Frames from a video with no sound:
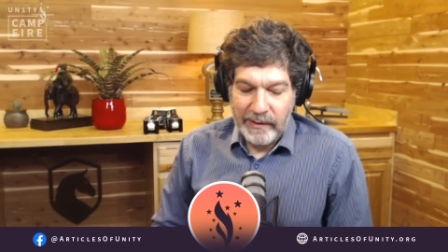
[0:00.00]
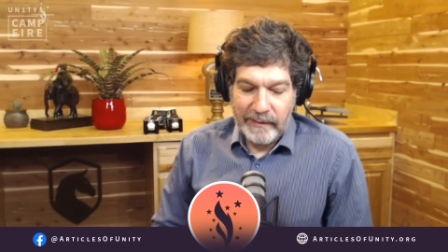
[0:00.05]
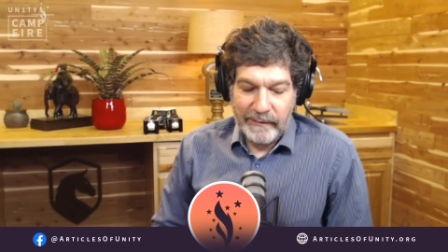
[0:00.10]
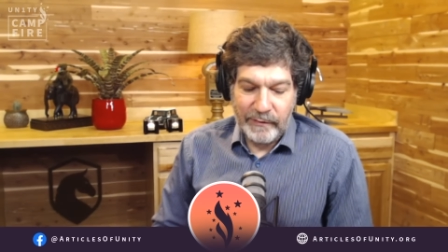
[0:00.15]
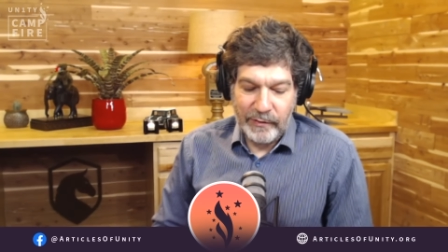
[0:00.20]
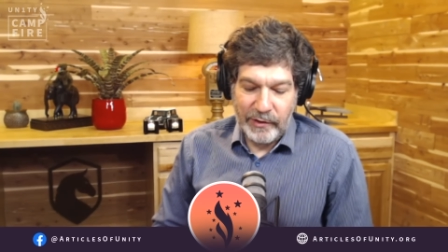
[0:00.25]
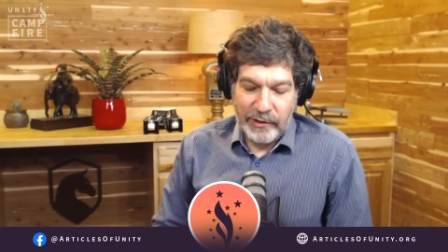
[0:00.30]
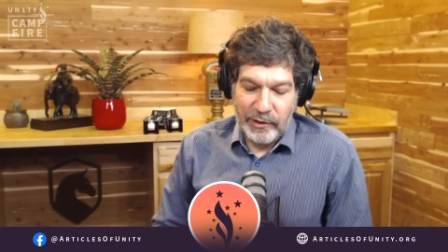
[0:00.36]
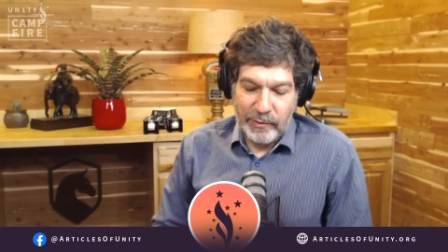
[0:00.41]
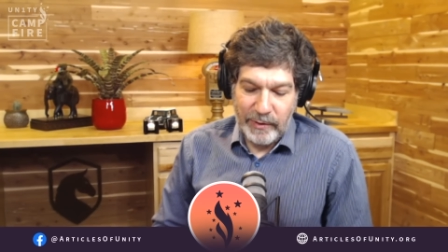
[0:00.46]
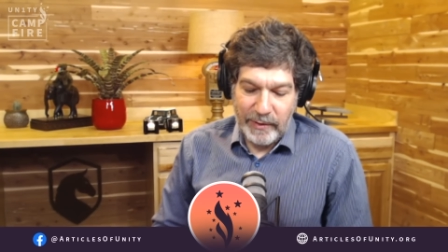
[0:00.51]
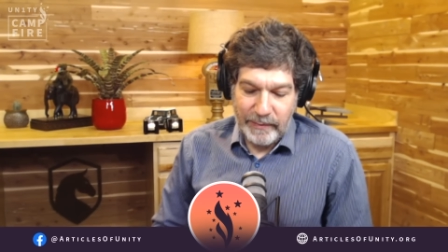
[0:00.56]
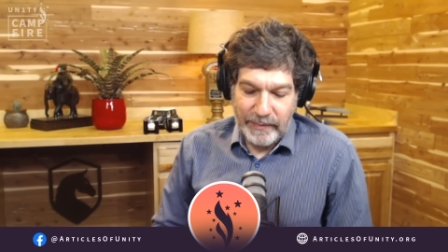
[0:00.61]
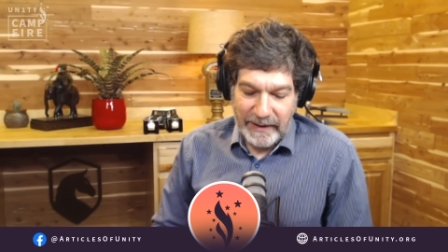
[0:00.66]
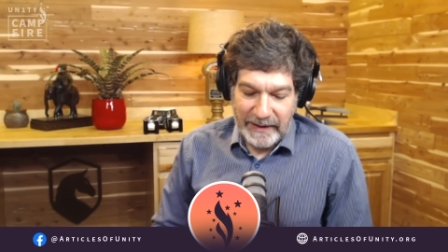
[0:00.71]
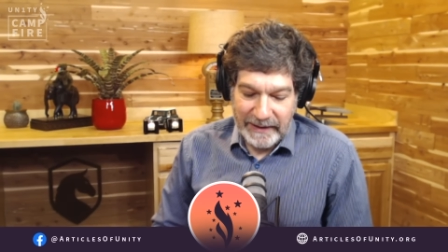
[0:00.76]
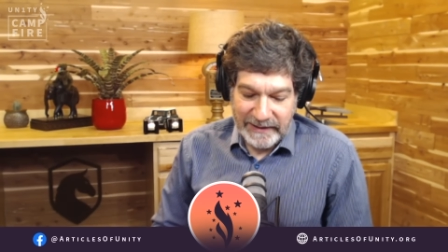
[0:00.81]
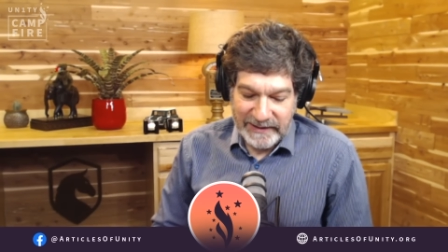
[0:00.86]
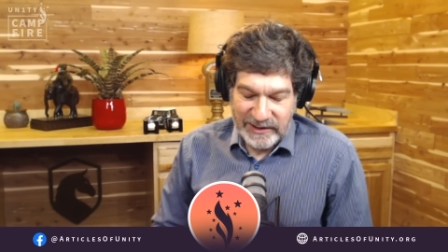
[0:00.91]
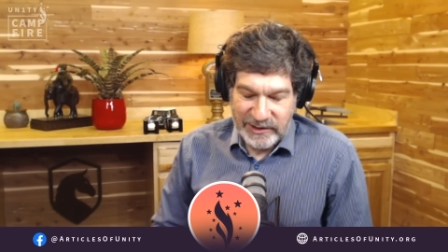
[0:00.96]
for human
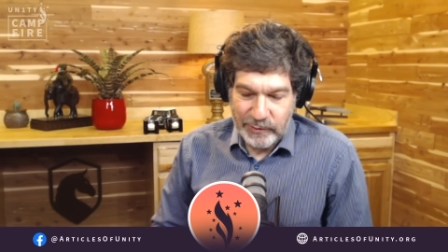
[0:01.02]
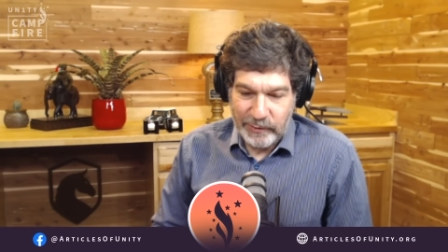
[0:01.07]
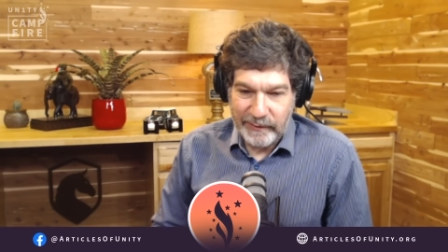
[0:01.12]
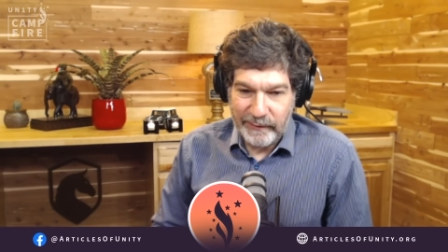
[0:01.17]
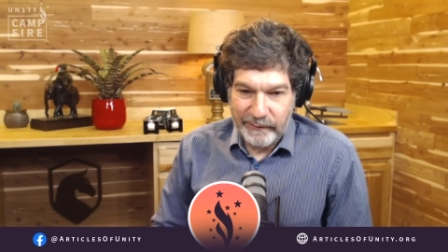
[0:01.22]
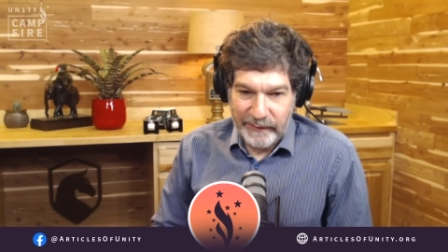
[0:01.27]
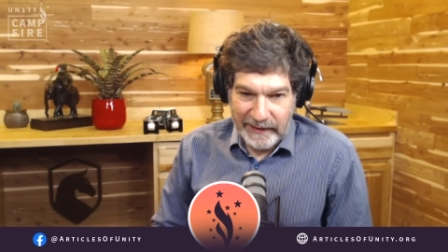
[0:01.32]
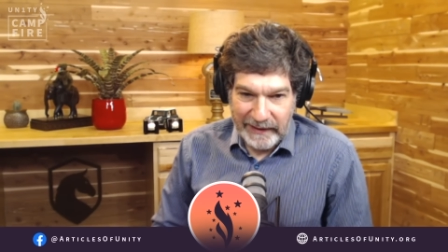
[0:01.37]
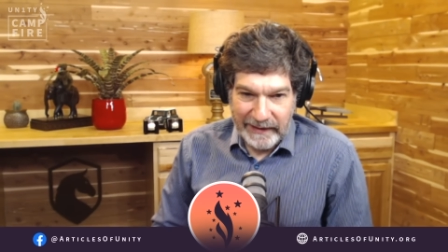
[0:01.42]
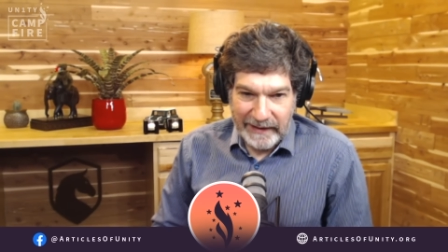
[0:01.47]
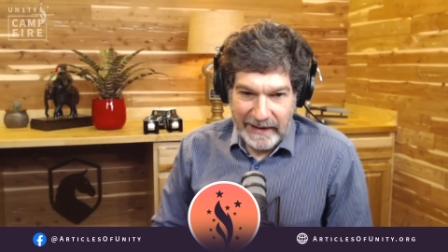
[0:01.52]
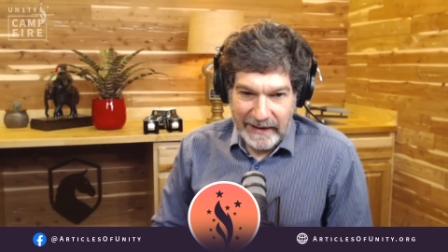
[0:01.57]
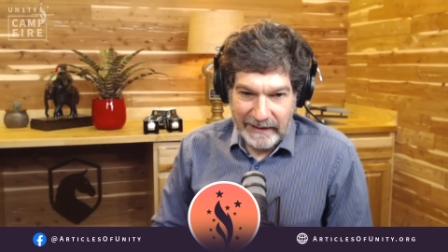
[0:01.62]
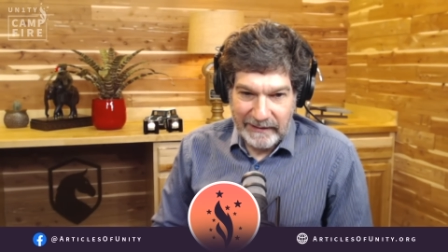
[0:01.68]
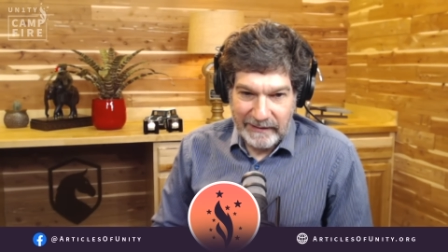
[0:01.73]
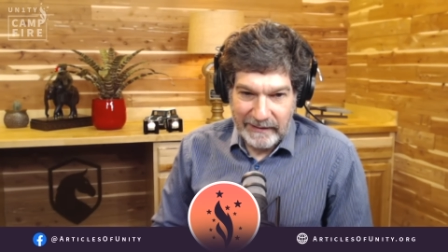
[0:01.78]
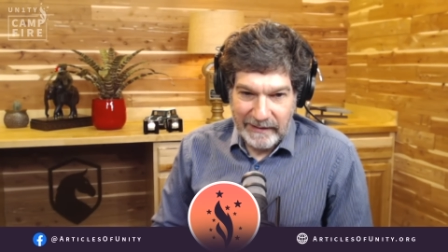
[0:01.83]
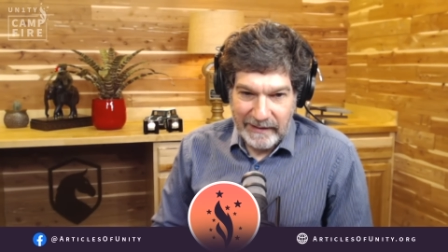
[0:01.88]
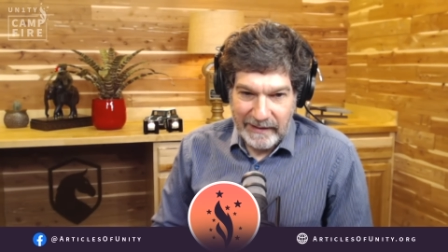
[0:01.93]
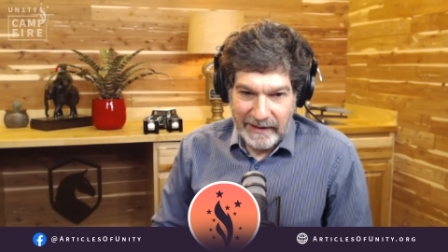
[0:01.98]
beings to affiliate
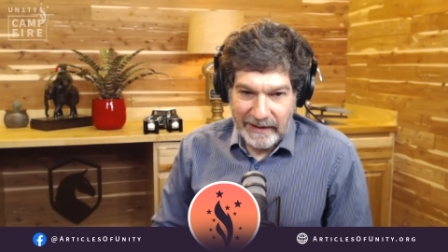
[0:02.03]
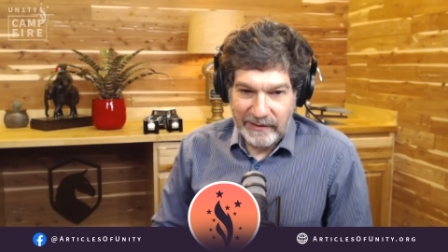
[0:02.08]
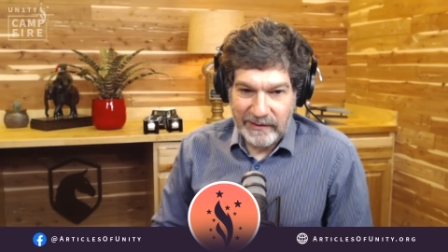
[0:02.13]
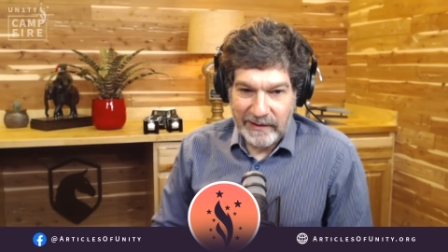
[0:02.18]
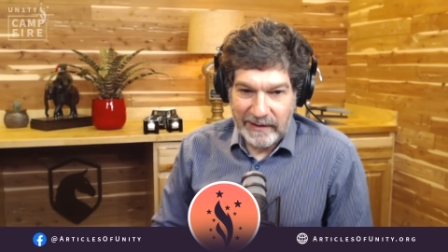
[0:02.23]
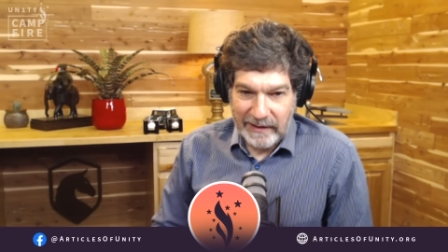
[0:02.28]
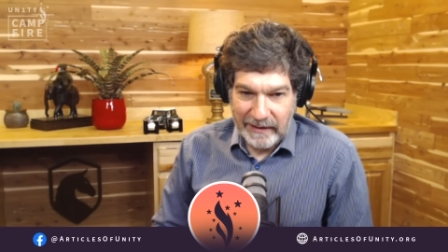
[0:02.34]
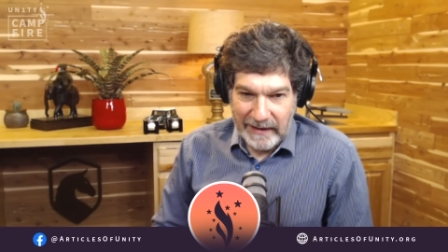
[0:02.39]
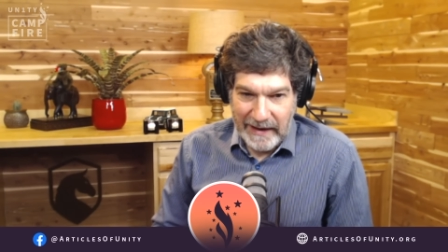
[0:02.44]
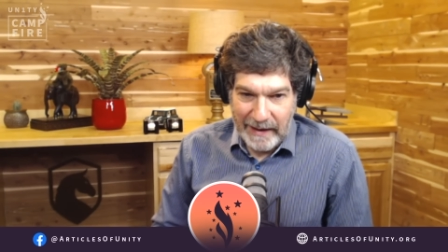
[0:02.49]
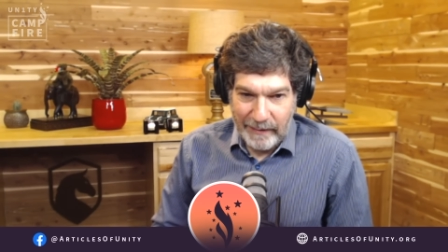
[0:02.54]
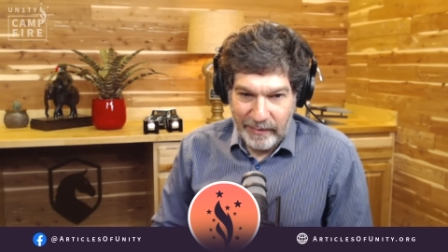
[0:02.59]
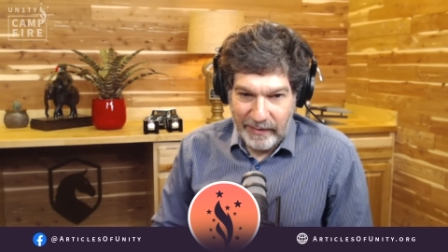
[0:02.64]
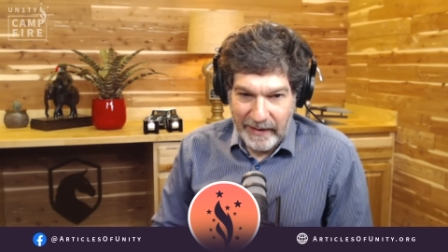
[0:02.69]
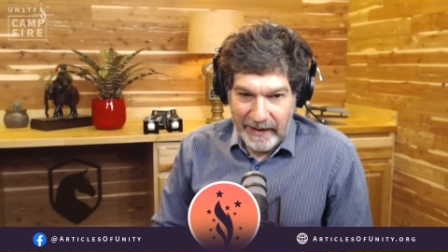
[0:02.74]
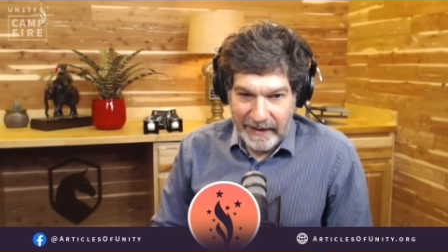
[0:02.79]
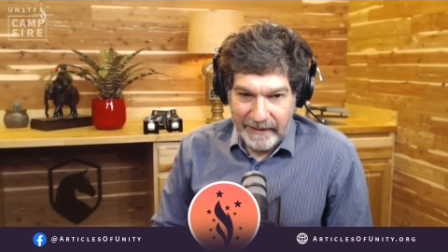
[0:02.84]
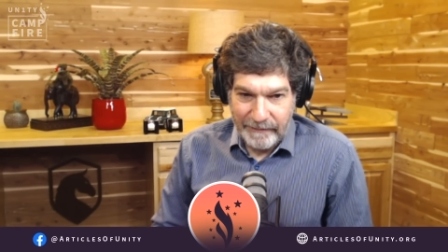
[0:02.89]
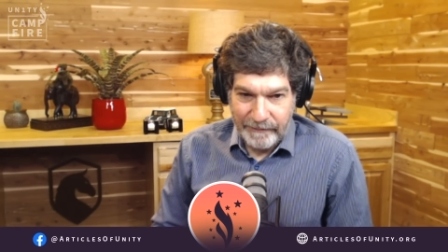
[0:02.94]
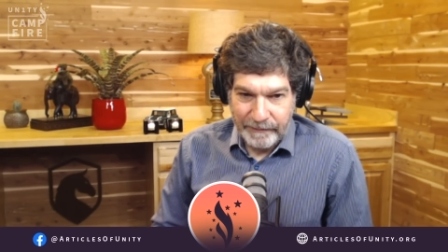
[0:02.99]
and to
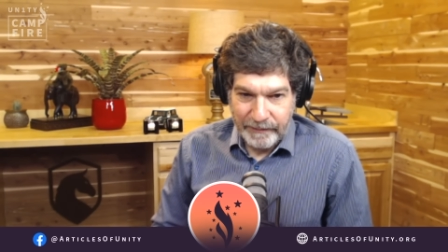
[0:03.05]
collaborate.